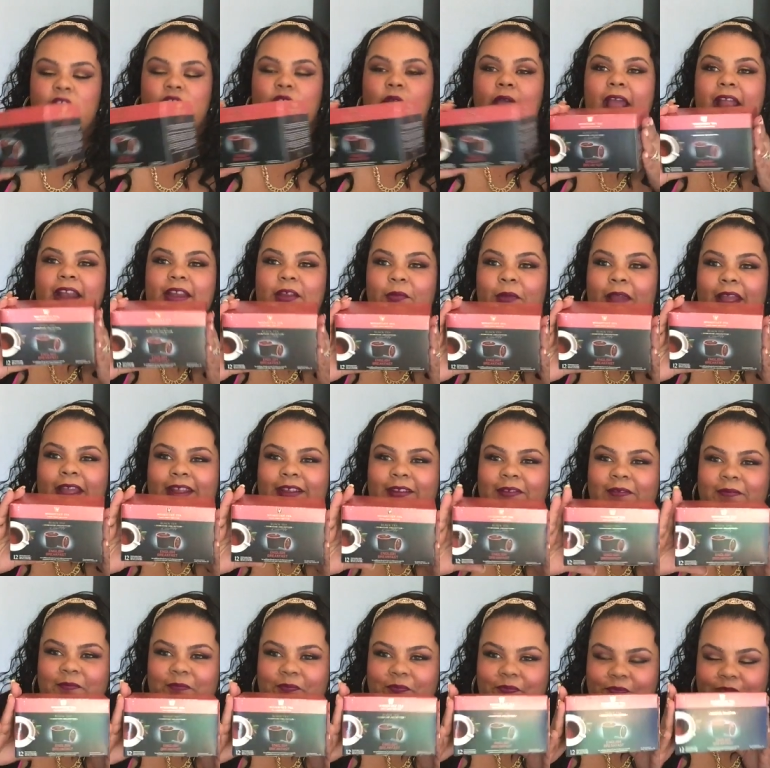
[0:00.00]
So anyway,
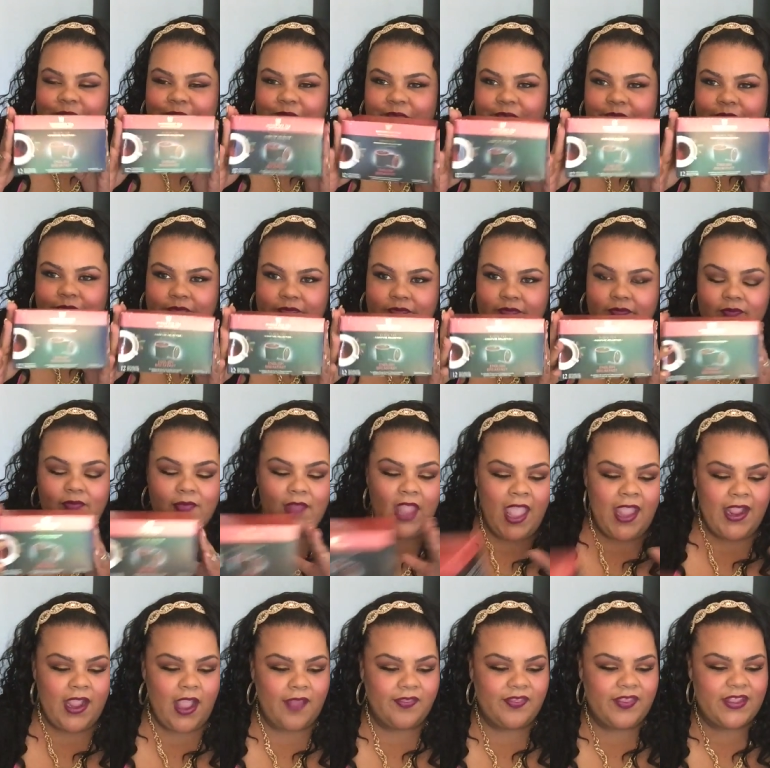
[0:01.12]

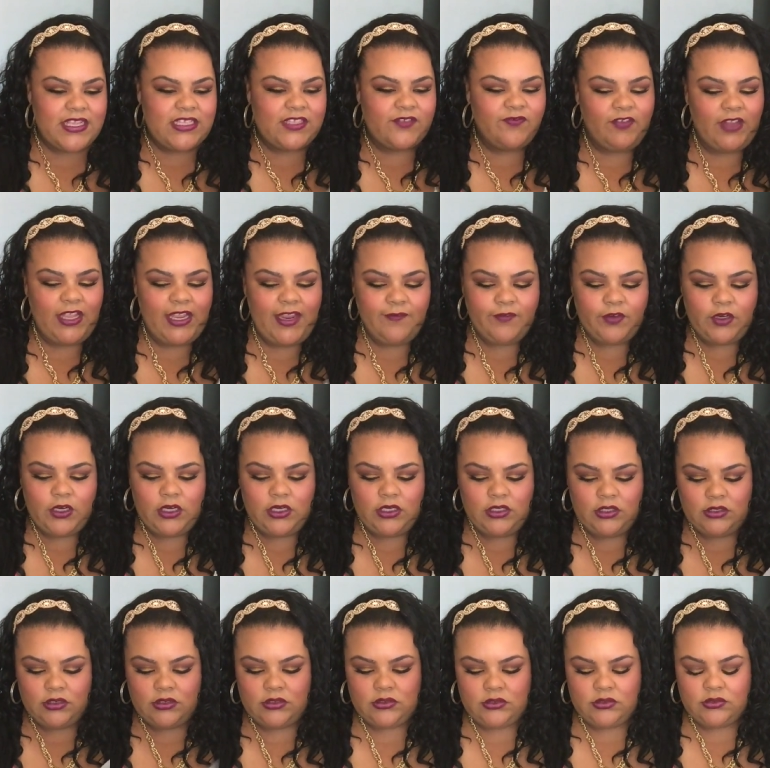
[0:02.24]
I got this flavor.
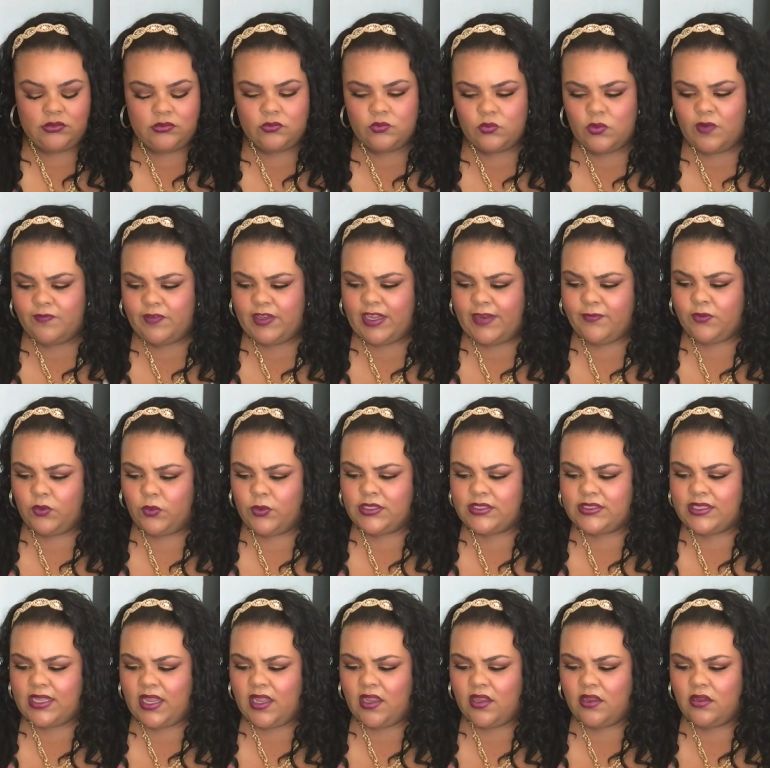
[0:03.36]
What flavor was
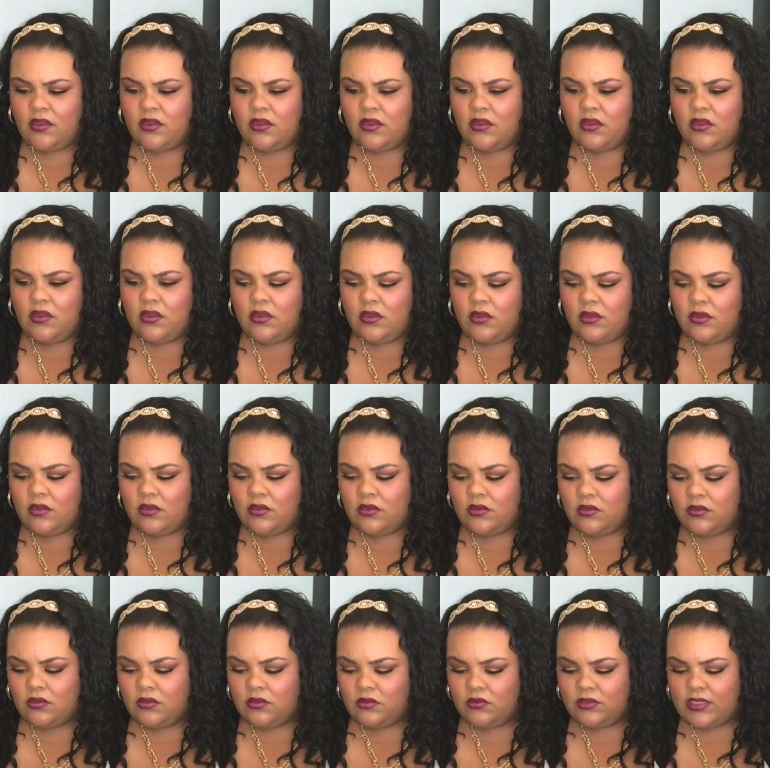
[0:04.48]
that?
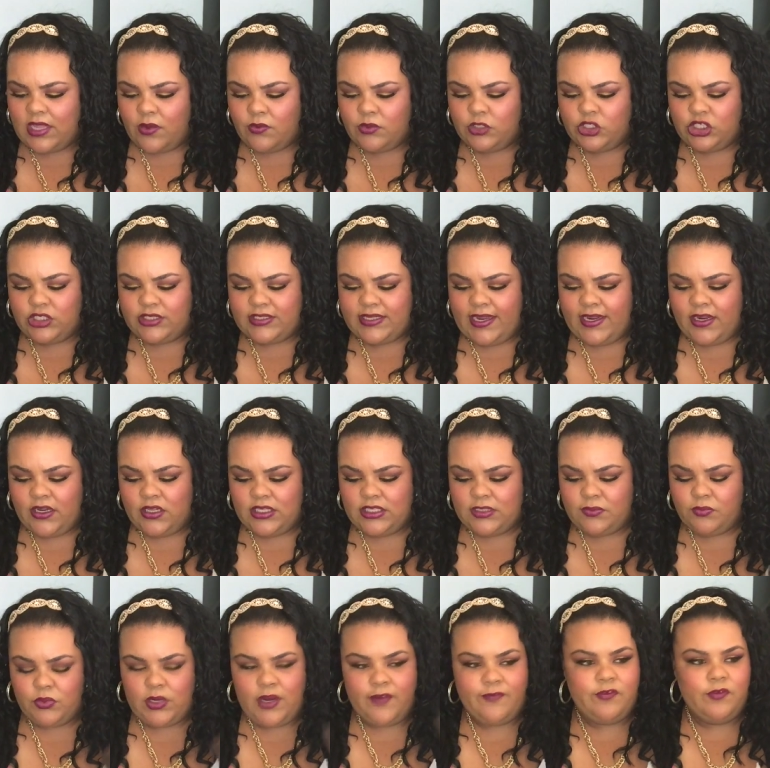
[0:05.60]
That was just English
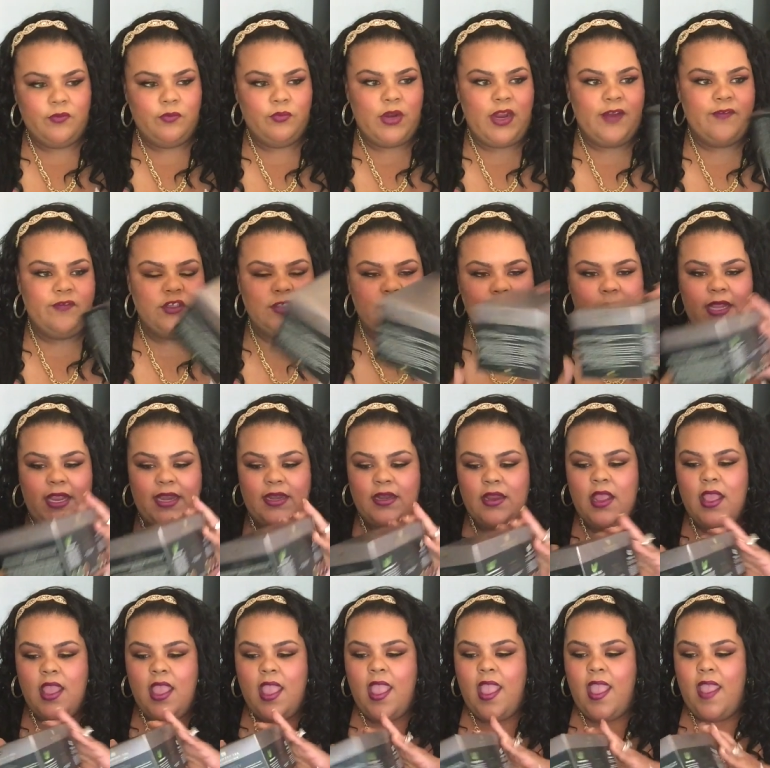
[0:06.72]
breakfast blend.
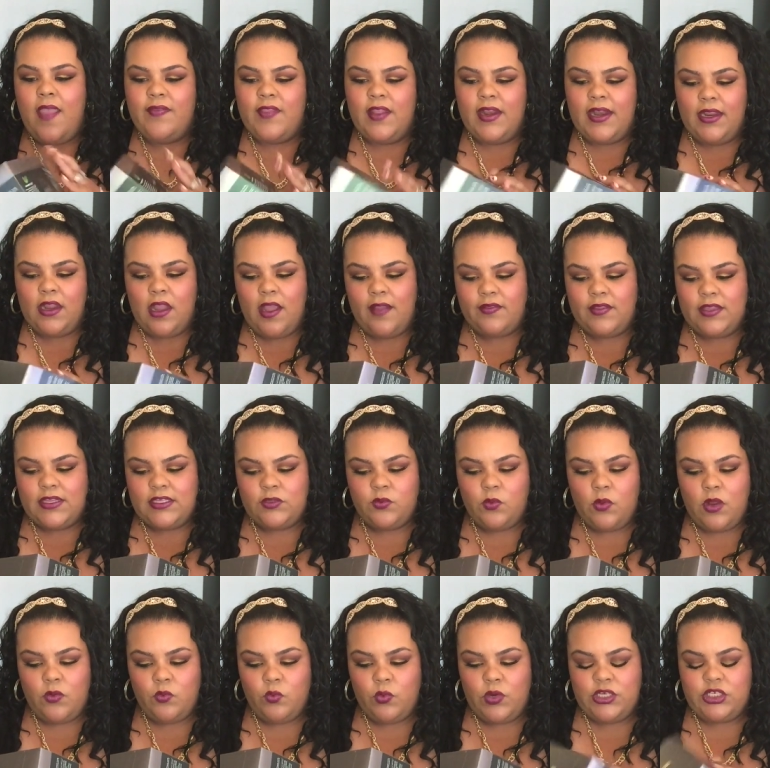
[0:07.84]
And then I got this
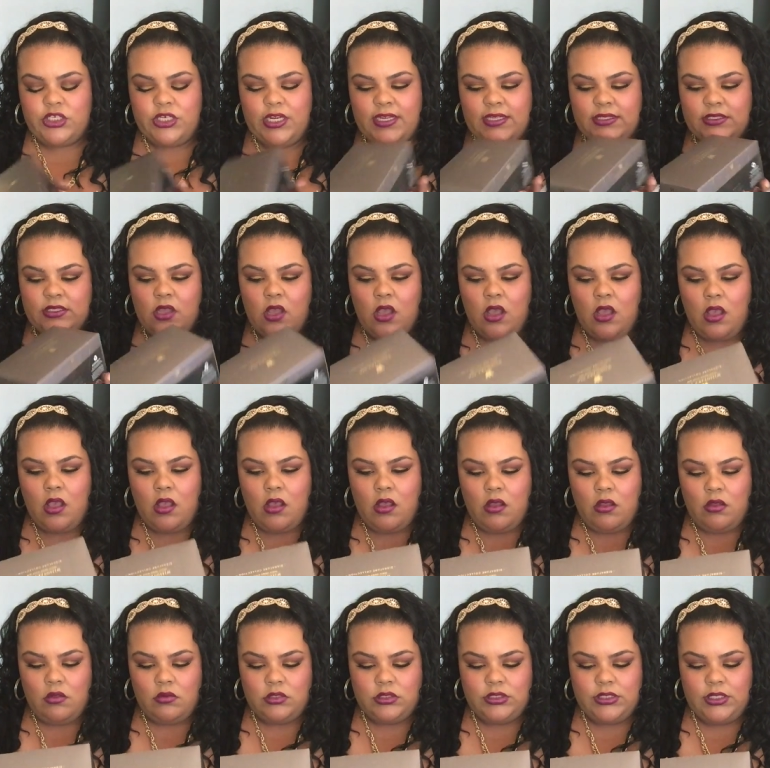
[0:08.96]
one, which is
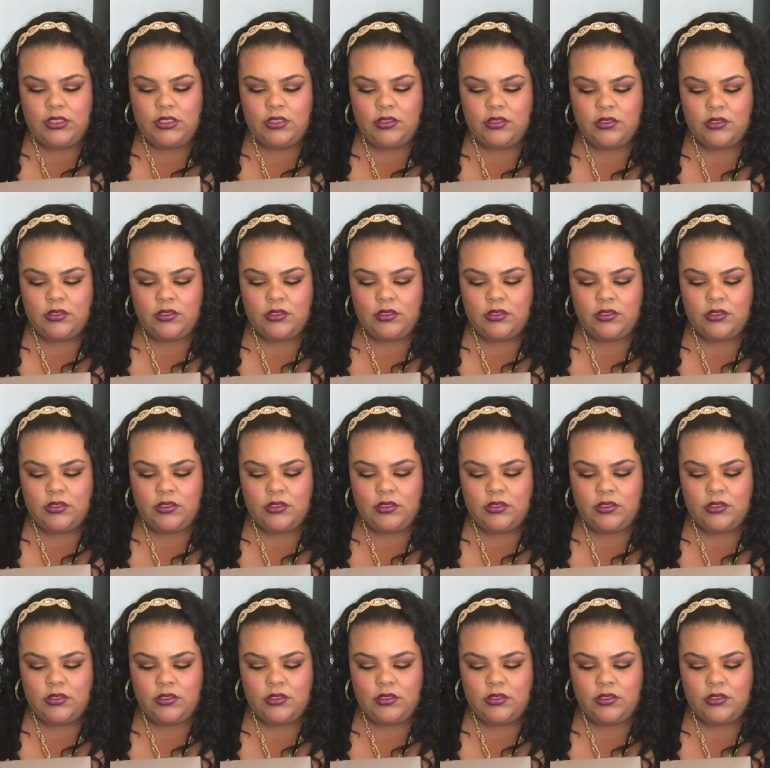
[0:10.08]
called